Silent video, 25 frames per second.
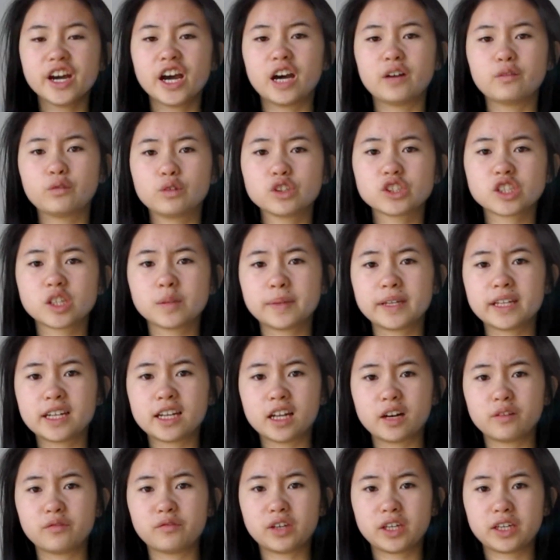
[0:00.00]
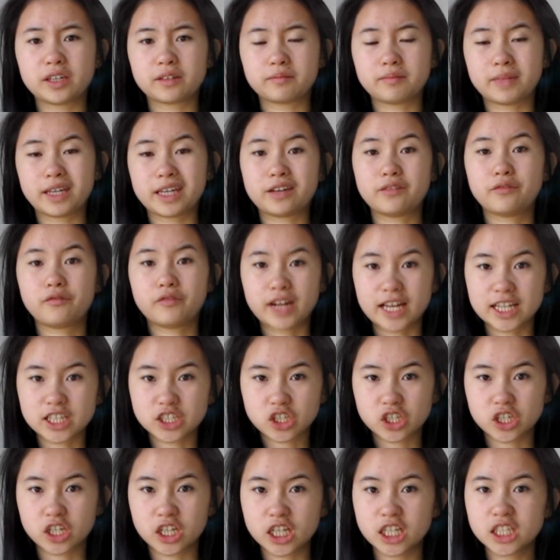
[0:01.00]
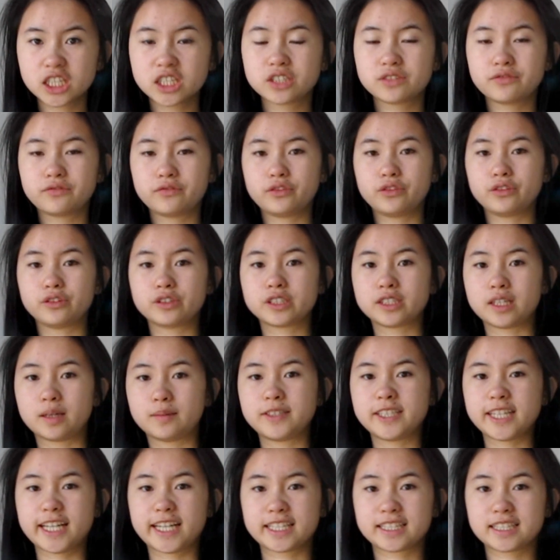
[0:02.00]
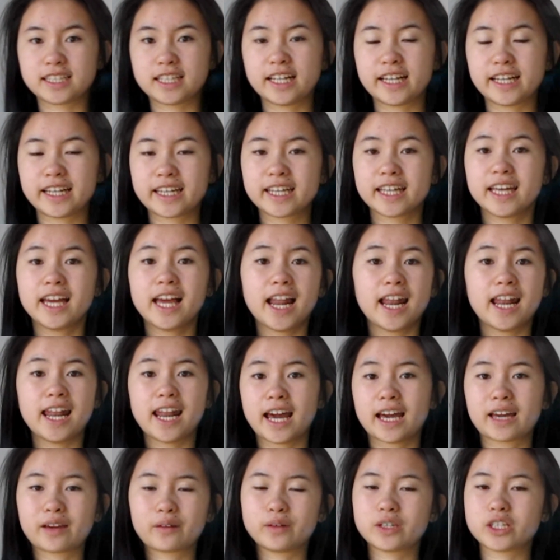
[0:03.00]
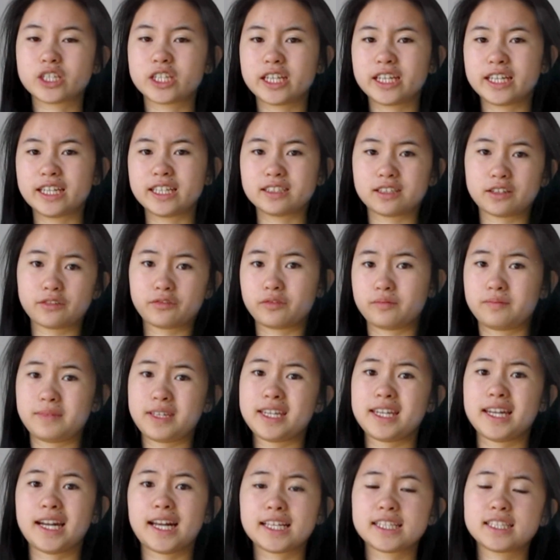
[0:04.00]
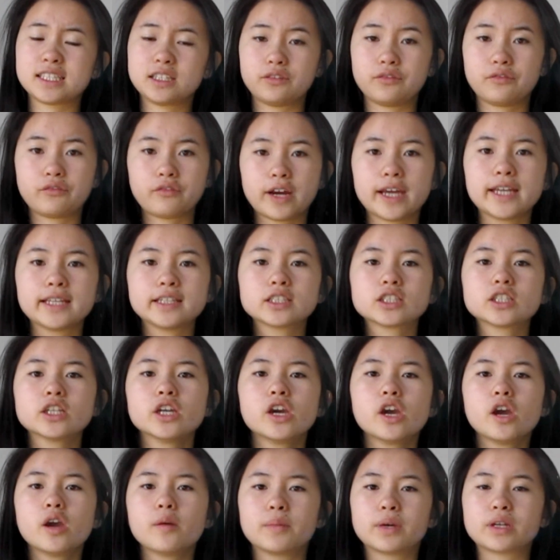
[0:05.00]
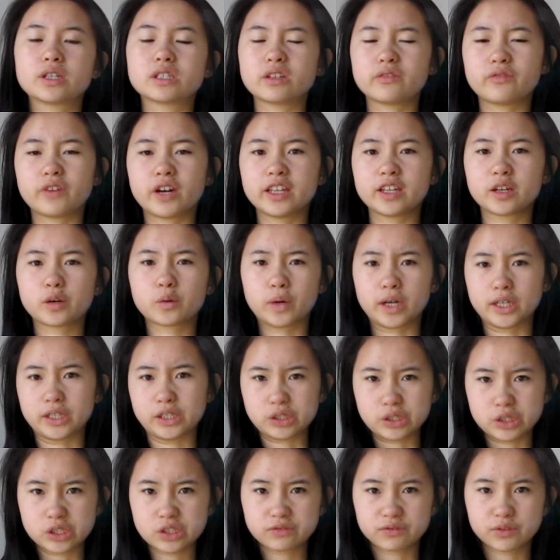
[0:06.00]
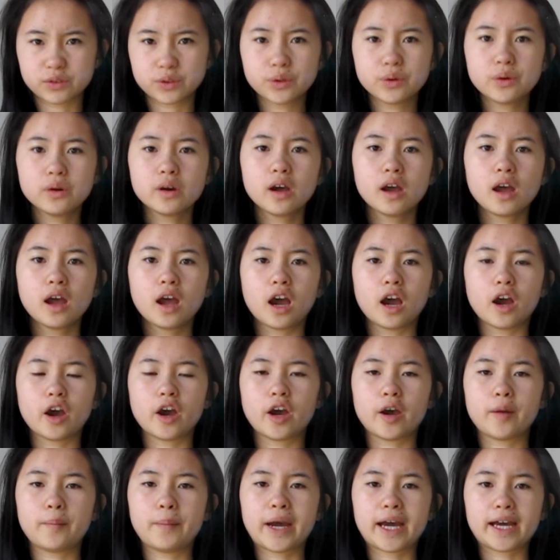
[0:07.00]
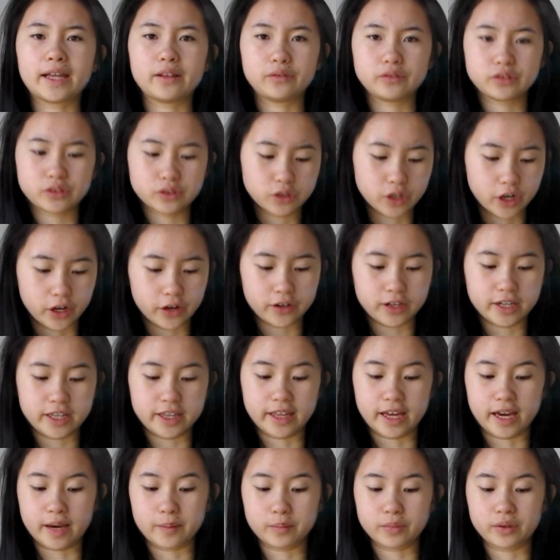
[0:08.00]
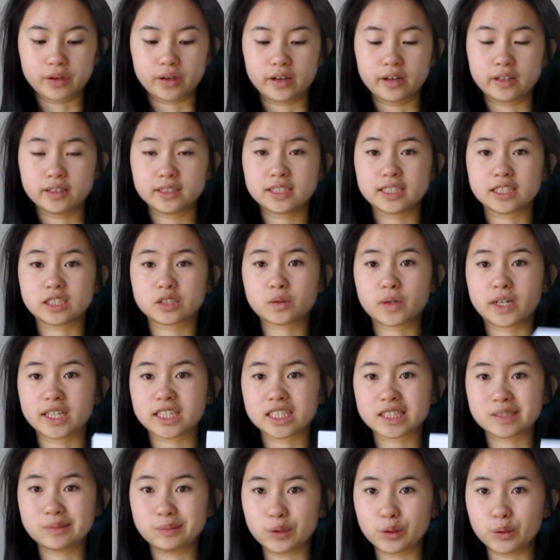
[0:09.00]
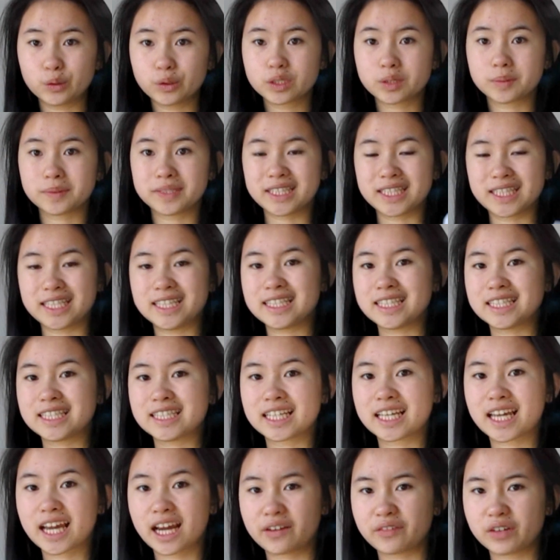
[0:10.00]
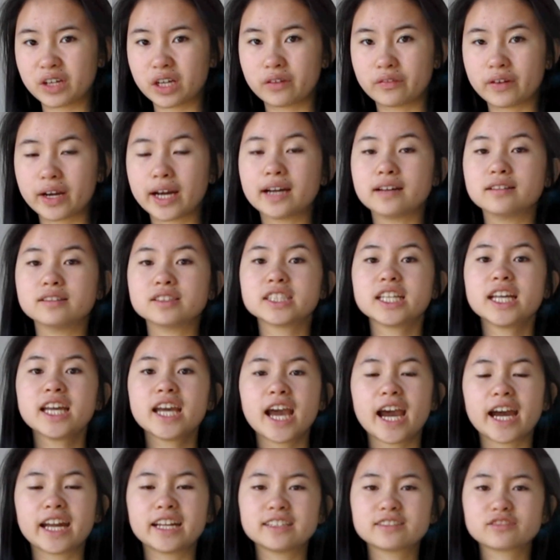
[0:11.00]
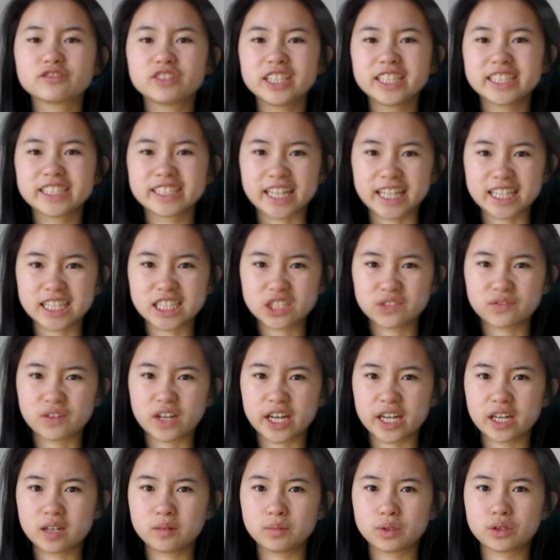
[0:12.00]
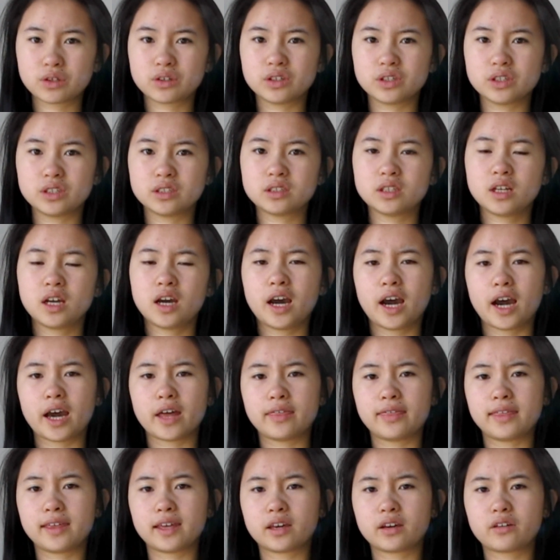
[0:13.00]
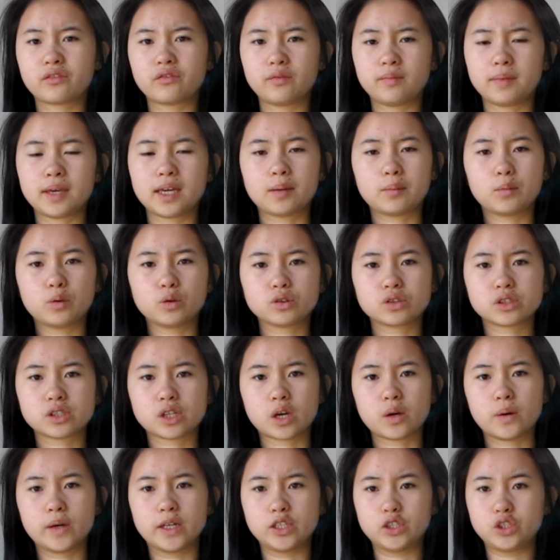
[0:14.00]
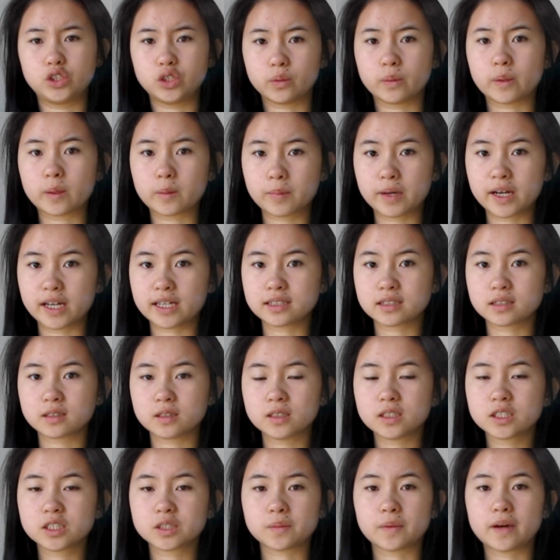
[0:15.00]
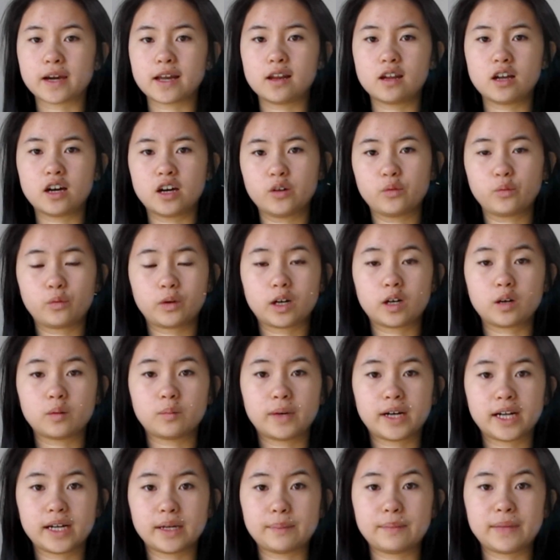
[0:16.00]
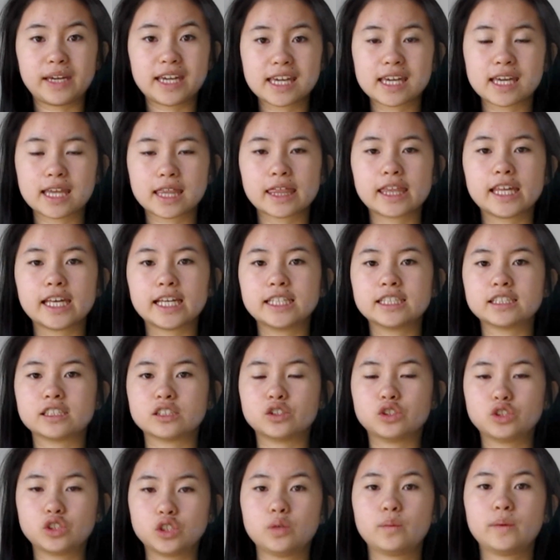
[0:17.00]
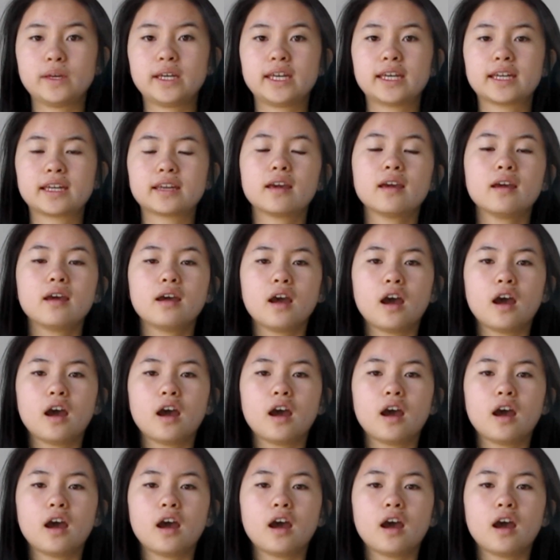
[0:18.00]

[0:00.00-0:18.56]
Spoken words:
I've also been loving making flashcards for subjects like languages, like for me Latin and French, because I find it quite useful, and not only that, but it's quite small, so it's easy to carry around, and it's really satisfying because I think for me I'm also a doing person, so I learn well by making things and doing.